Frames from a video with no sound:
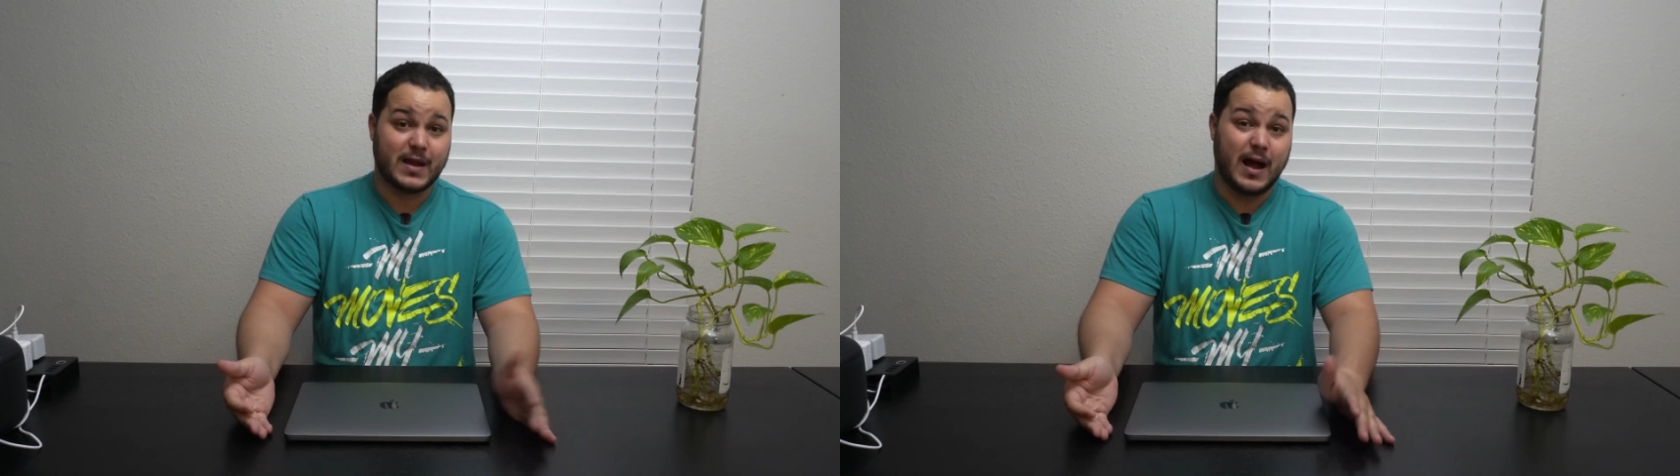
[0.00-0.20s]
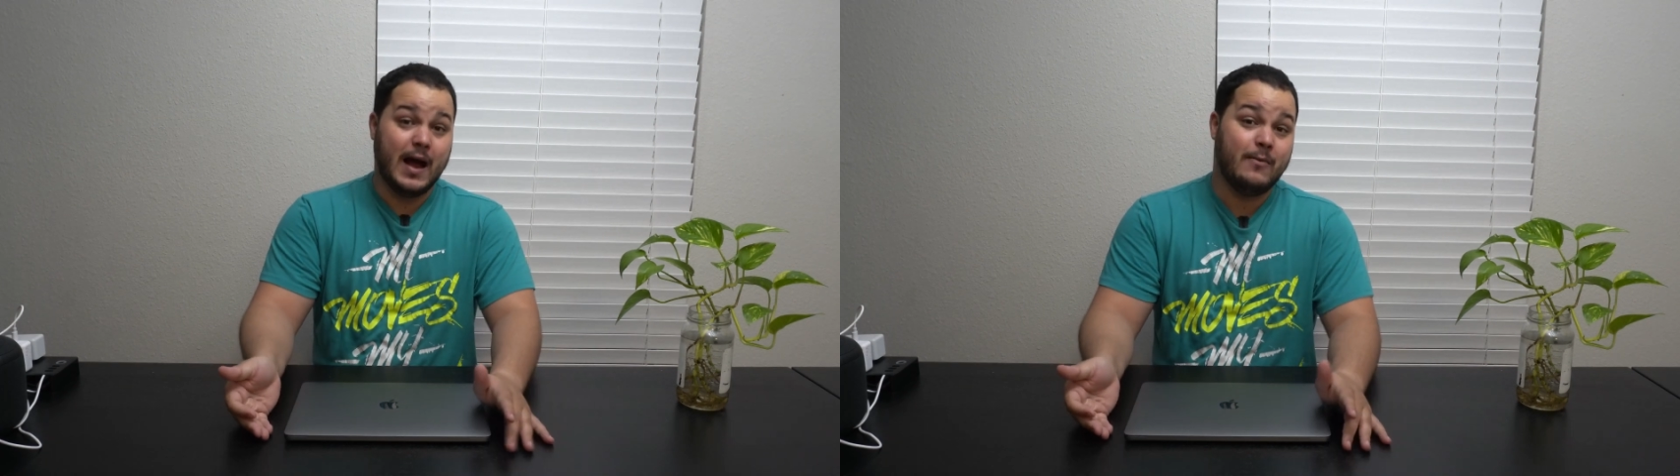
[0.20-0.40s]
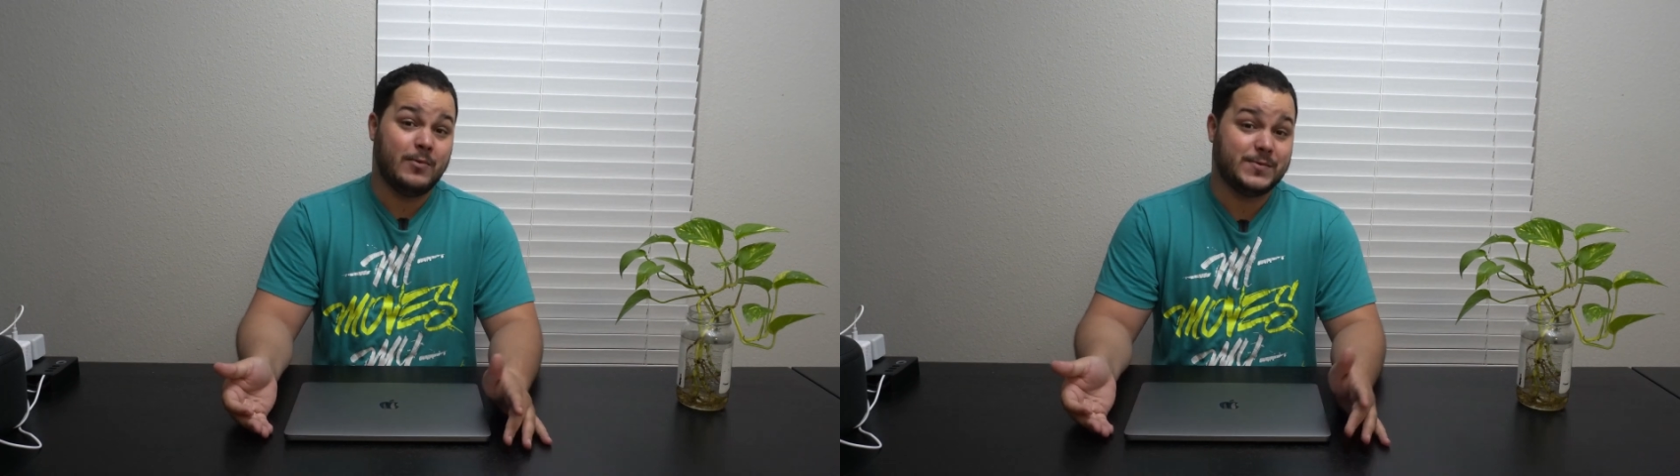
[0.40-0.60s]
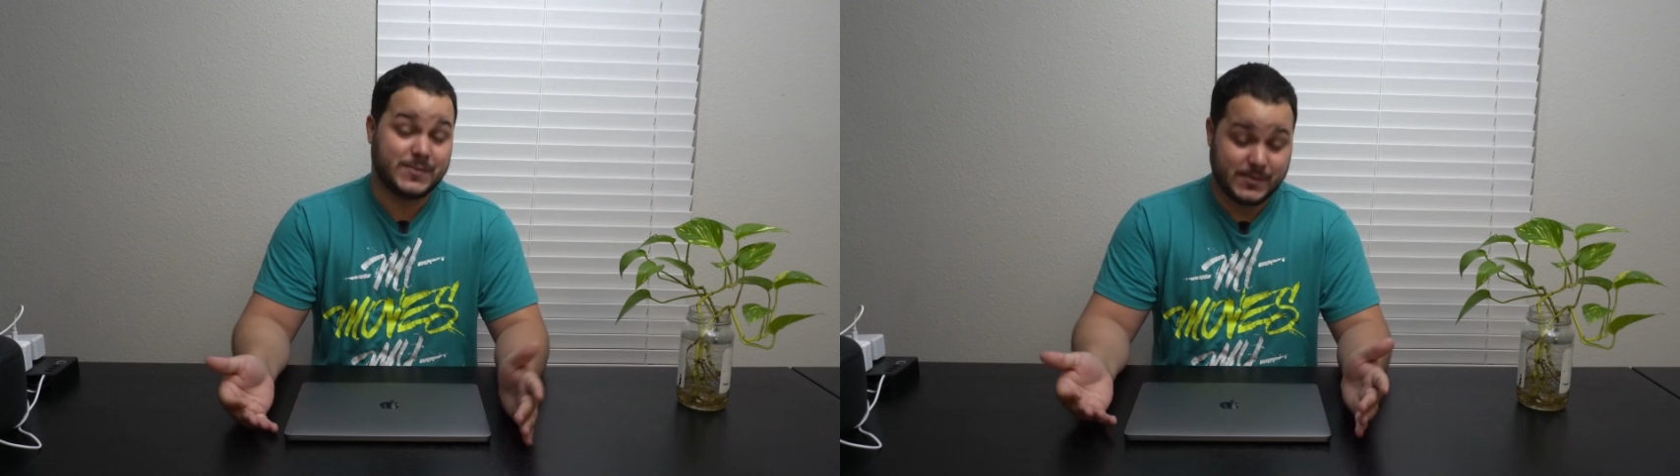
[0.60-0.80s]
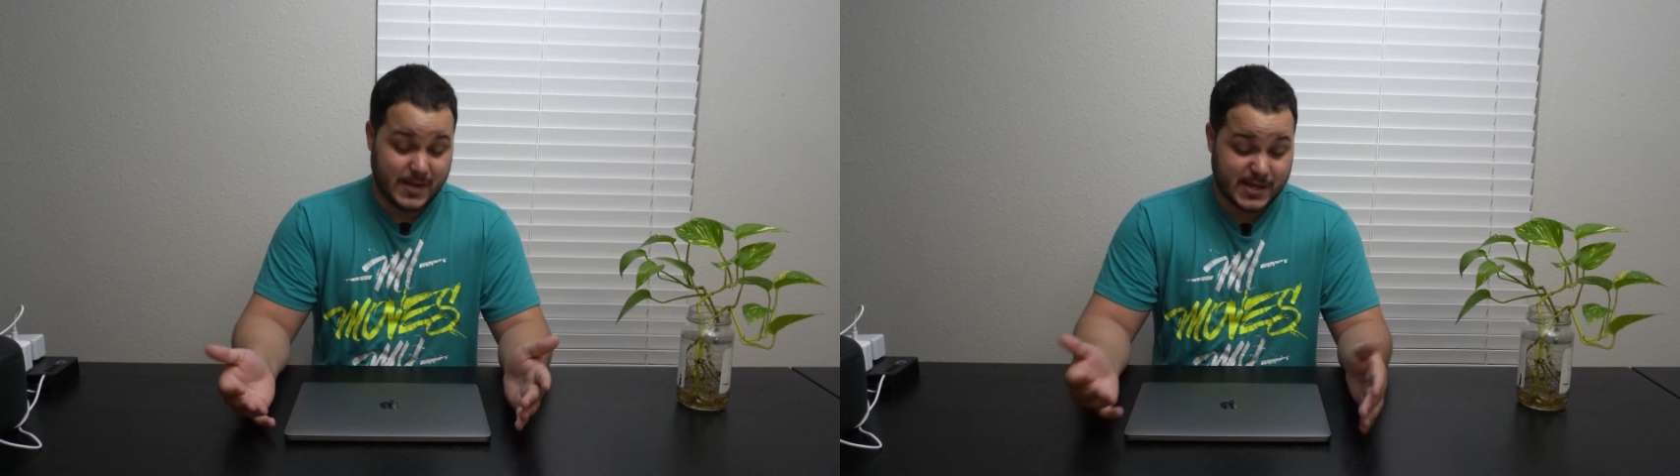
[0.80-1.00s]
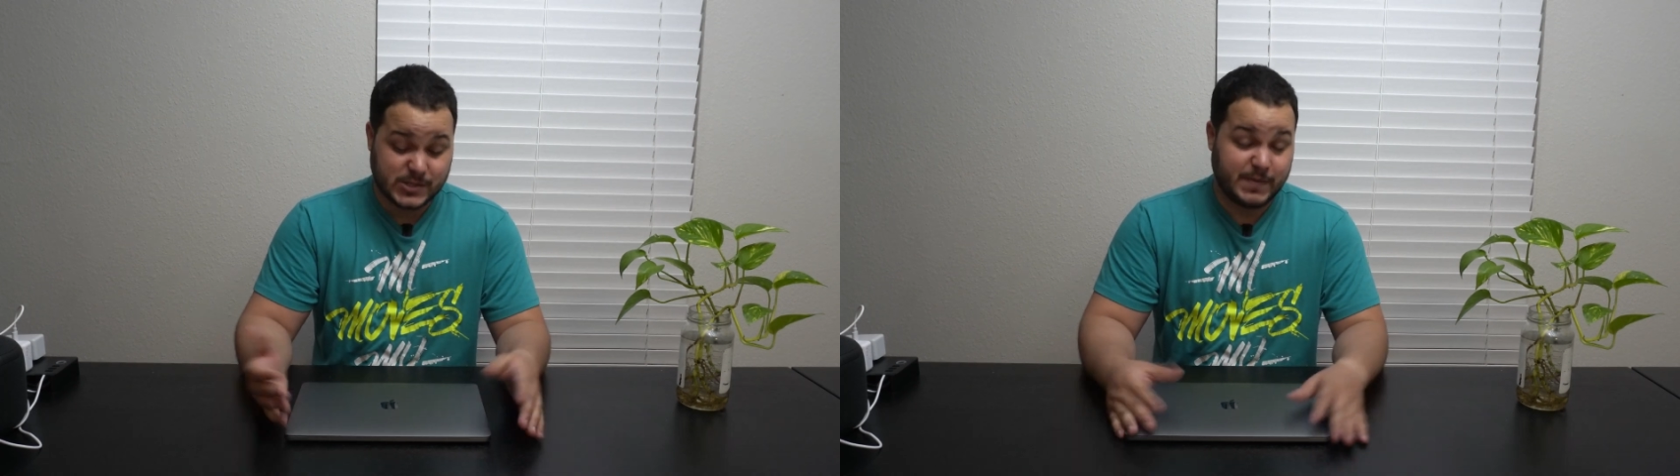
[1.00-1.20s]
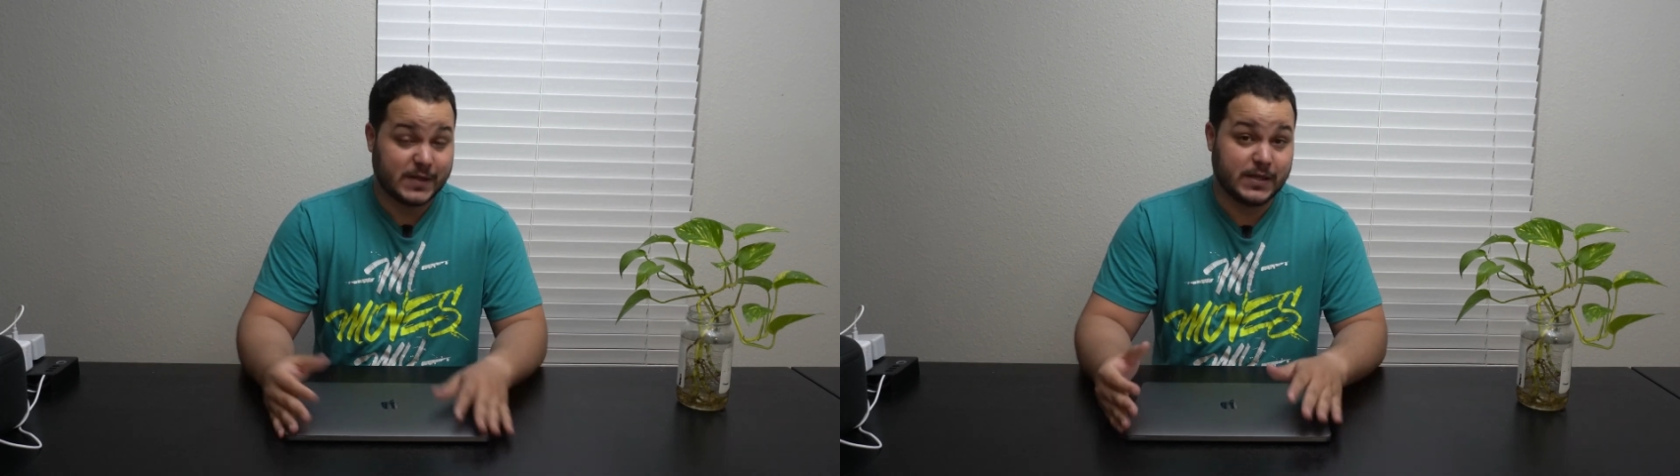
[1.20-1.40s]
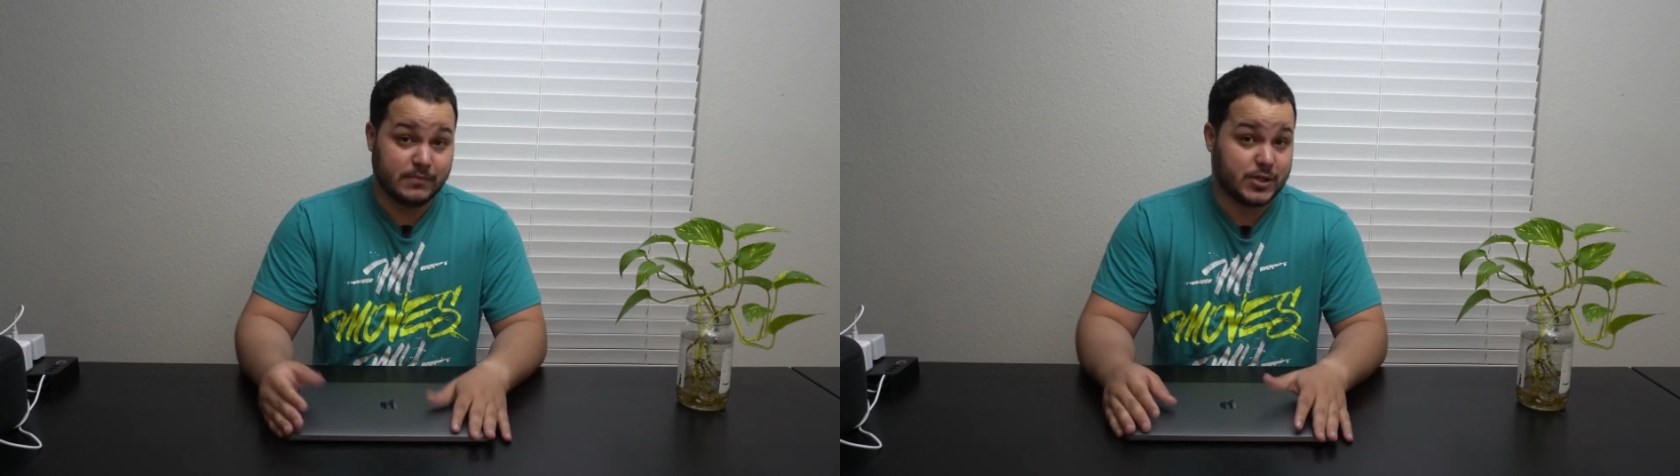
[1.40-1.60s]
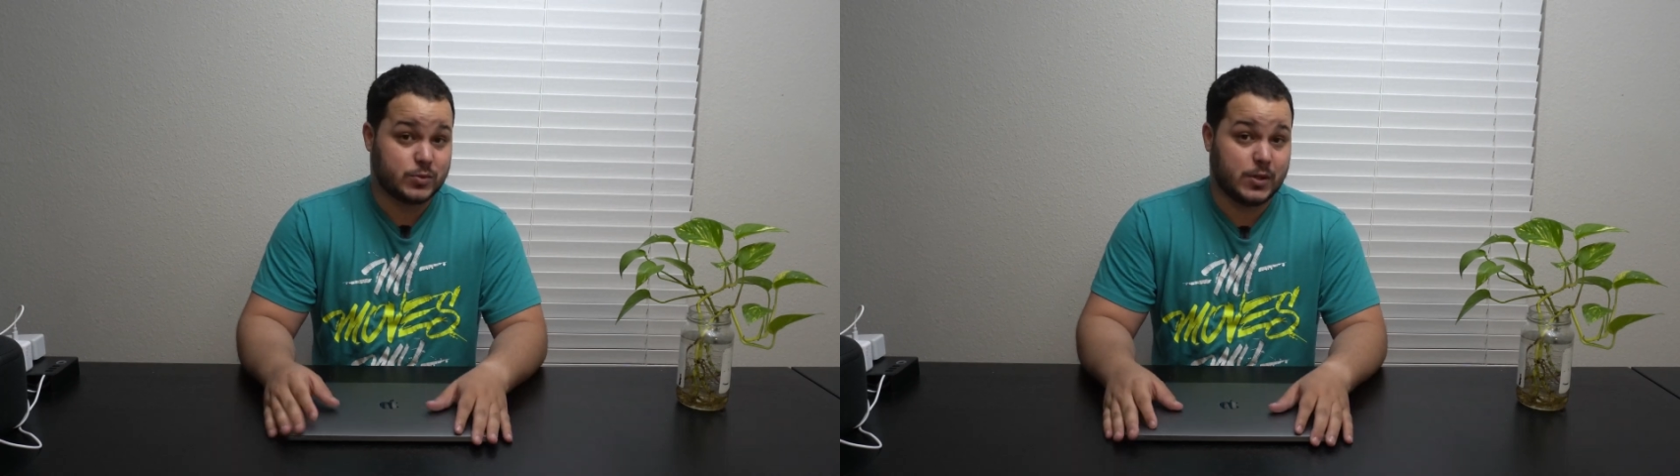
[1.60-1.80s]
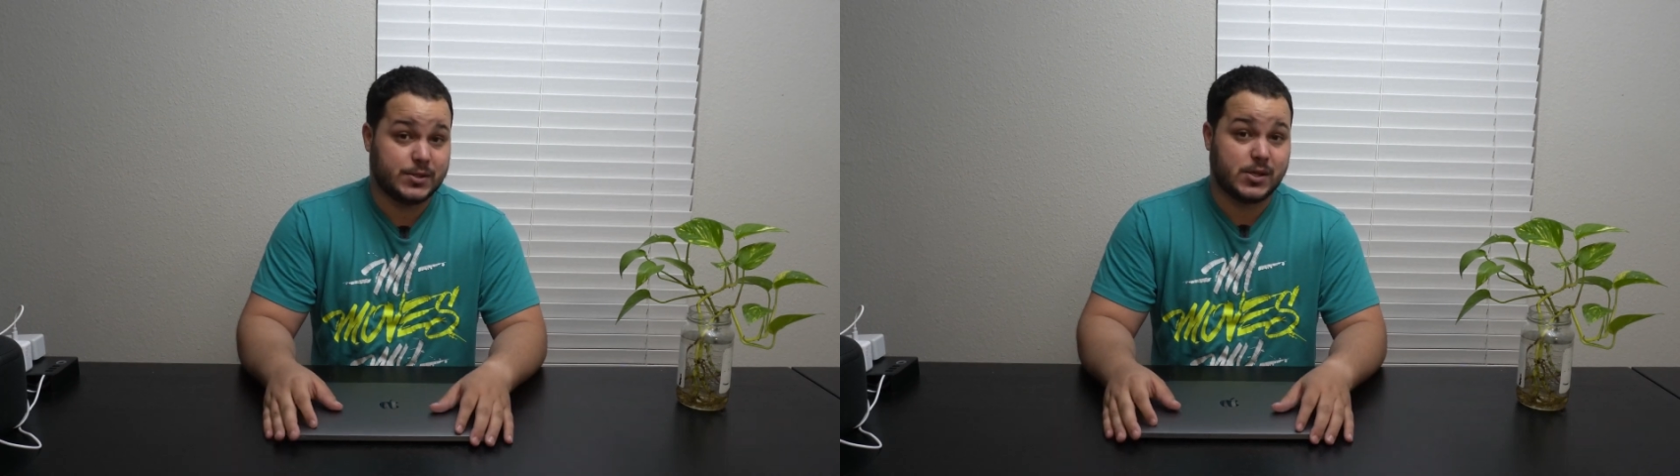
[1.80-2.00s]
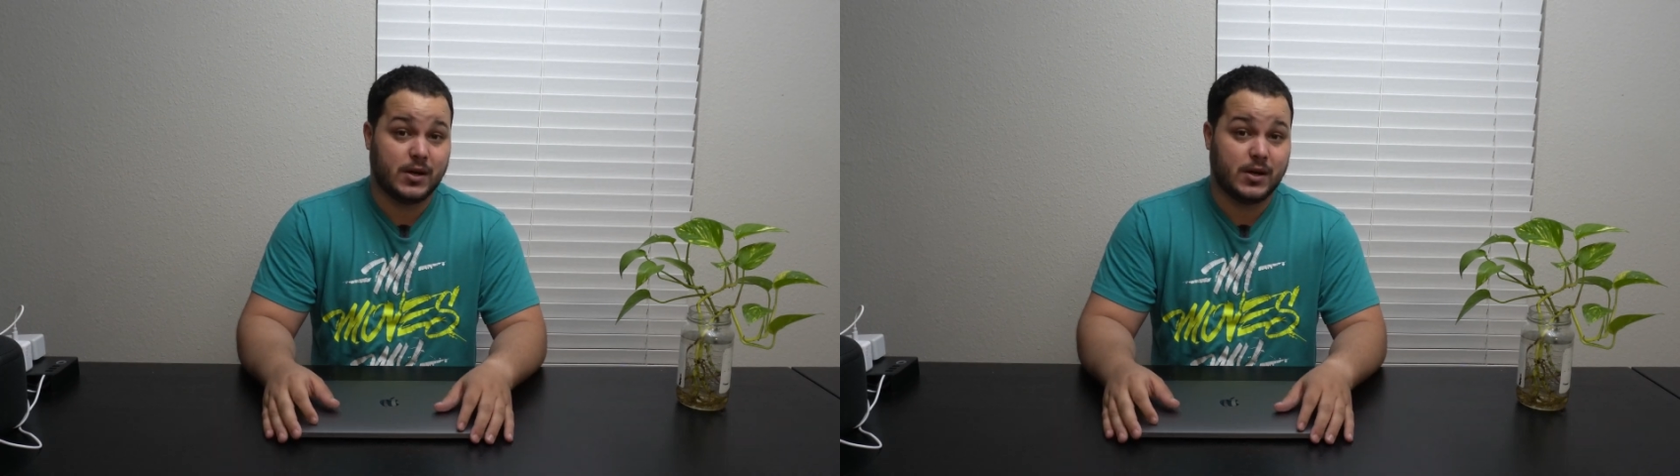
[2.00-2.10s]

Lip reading: I was expecting much worse.